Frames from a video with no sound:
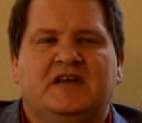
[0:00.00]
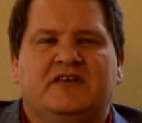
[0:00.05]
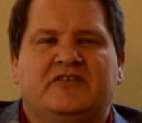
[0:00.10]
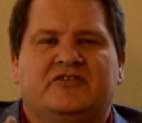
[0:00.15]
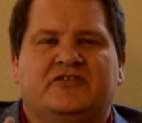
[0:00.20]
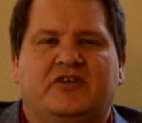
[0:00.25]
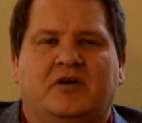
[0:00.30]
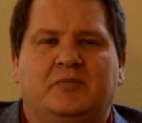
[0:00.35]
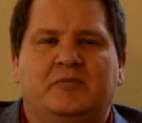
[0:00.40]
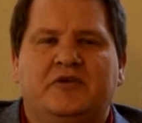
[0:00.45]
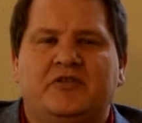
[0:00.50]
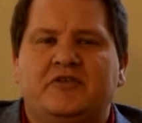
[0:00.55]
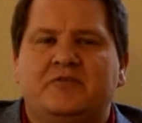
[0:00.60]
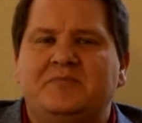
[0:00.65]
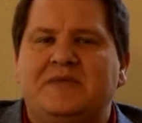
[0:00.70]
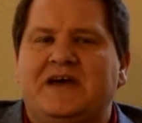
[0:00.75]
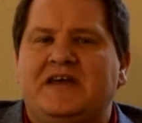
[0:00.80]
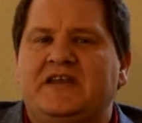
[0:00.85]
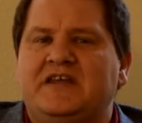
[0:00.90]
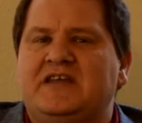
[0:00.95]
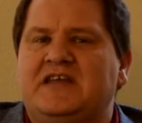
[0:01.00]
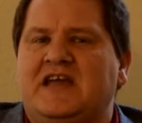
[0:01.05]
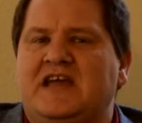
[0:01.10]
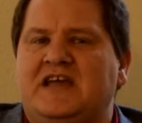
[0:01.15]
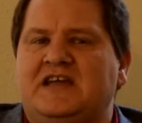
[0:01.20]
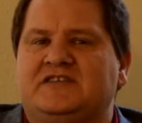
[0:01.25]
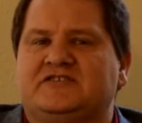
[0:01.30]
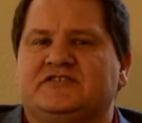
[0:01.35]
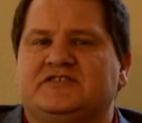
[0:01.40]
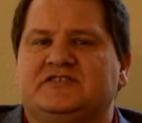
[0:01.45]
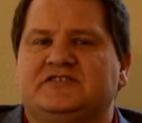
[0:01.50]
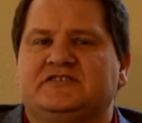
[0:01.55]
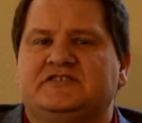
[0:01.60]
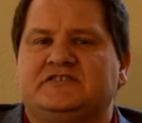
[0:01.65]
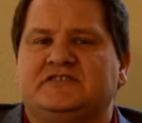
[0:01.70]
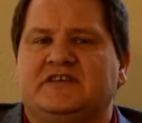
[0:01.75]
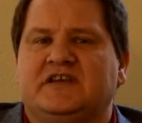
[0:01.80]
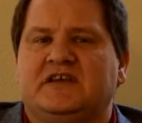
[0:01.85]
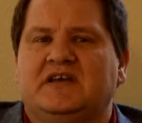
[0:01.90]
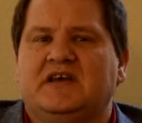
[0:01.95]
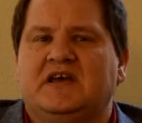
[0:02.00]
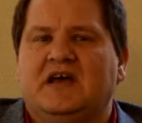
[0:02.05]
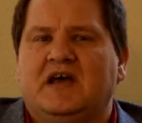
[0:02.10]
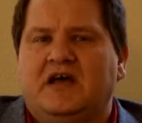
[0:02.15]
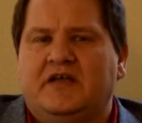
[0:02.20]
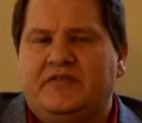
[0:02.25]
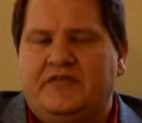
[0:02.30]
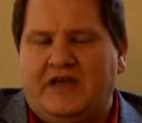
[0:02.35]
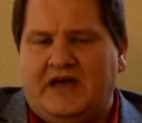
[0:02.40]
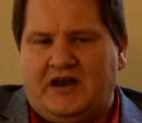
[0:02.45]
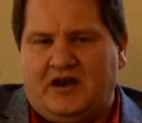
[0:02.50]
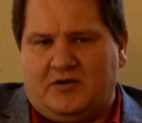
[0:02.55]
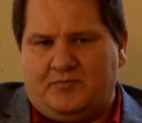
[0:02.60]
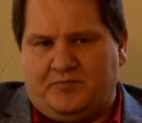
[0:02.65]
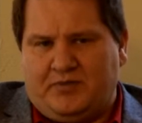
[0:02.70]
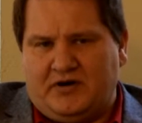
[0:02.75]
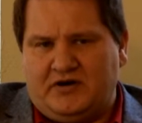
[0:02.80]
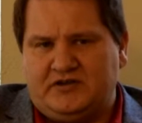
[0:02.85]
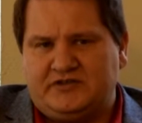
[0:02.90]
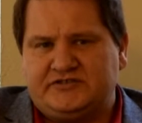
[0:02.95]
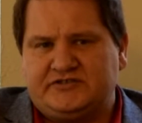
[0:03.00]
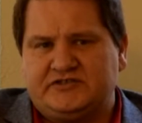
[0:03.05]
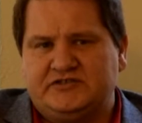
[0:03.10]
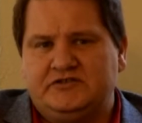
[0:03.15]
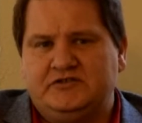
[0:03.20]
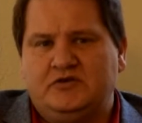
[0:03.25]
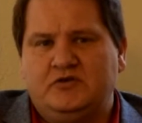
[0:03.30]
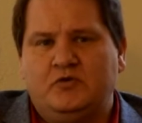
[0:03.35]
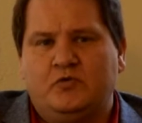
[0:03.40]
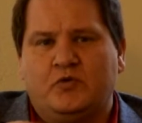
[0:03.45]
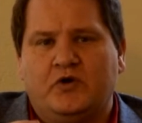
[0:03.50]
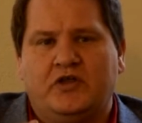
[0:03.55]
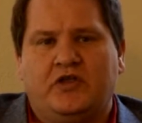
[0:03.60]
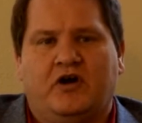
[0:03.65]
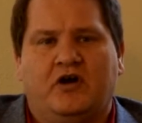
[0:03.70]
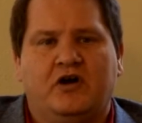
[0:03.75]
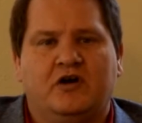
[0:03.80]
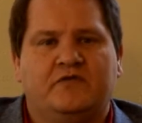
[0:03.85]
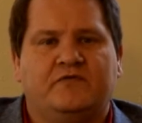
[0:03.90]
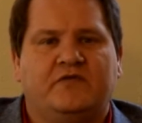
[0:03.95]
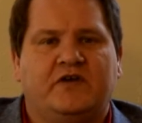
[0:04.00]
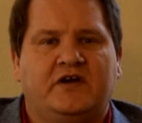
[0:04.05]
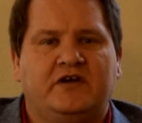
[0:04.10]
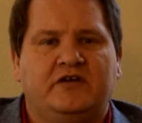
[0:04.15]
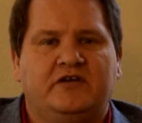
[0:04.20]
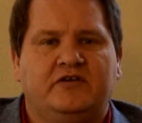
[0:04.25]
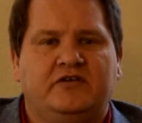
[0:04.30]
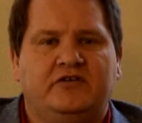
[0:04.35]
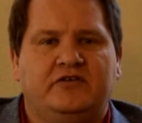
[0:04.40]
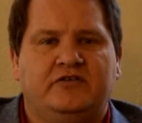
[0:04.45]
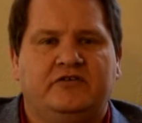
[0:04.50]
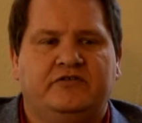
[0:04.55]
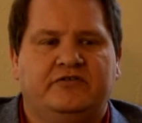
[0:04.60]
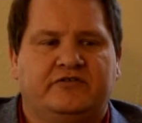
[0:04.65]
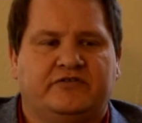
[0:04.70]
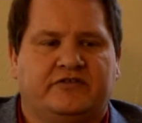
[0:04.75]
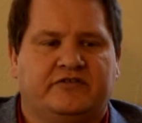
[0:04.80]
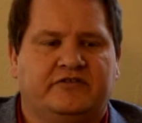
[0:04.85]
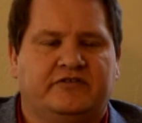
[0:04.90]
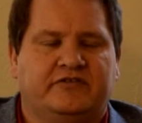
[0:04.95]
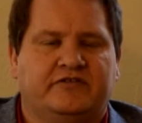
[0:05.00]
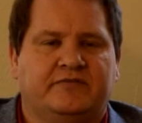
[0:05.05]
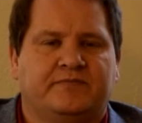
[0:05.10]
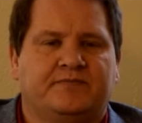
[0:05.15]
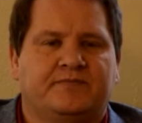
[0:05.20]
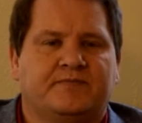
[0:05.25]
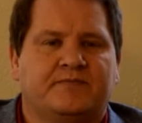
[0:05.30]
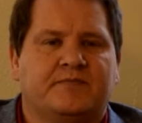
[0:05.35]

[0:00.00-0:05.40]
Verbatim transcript: some of the medications that a person with heart failure uses